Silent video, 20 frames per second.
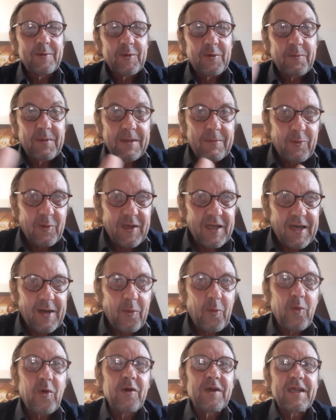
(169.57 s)
people that are
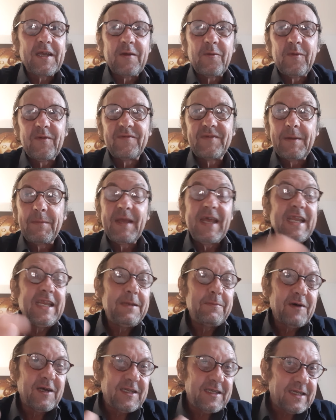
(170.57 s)
working with them.
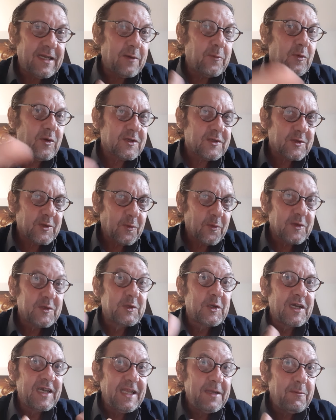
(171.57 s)
Anybody that works towards
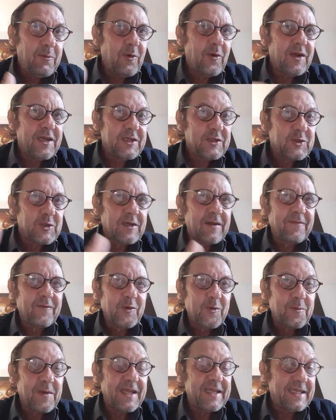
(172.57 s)
the liberation of
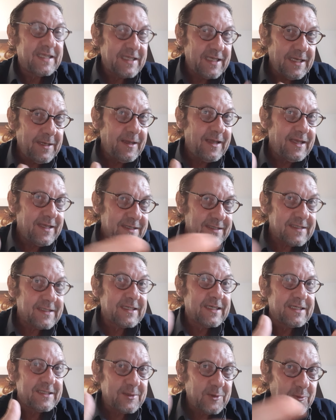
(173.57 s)
humanity
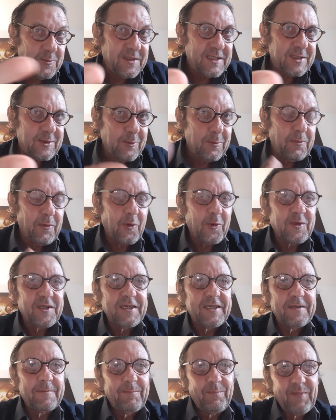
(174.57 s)
needs to be
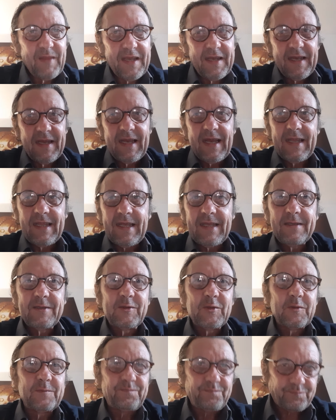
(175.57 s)
supported, and
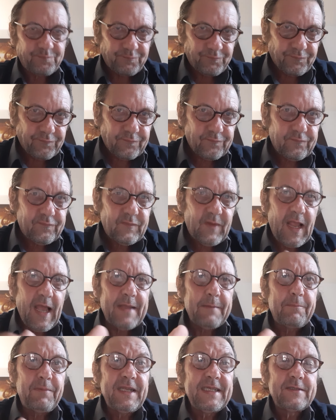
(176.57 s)
so.
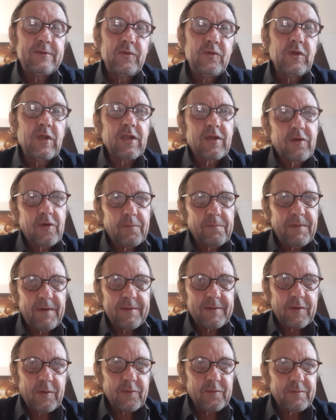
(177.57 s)
And please do not
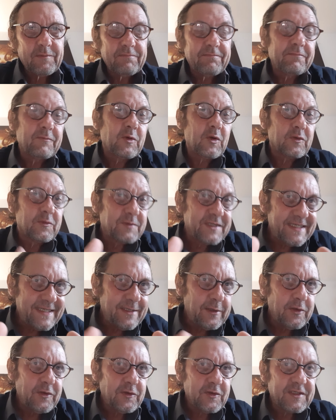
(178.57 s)

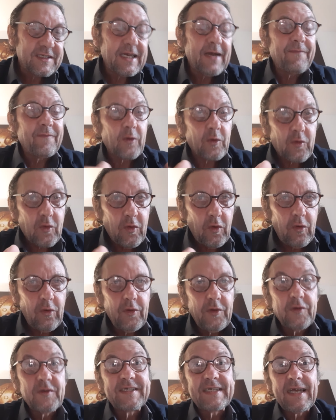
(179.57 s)
consider yourself or call
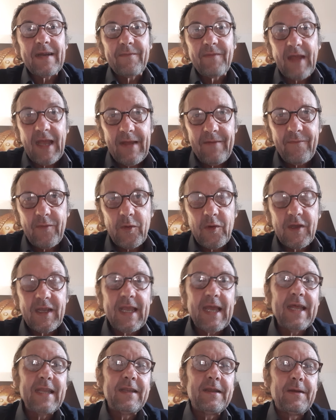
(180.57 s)
yourself ever
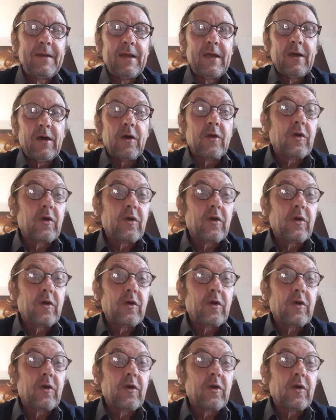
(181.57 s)
again a